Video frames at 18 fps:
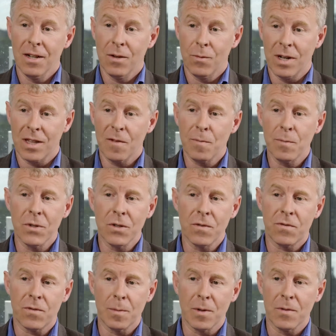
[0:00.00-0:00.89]
where they've
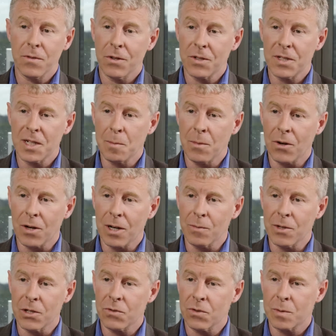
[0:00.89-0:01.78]
moved from a funding
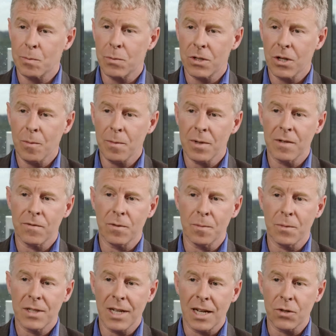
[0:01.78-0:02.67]
model which was predominantly
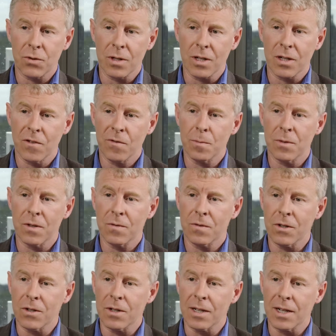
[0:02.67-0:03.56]
from central government
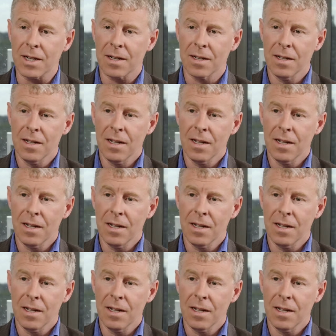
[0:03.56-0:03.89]
funding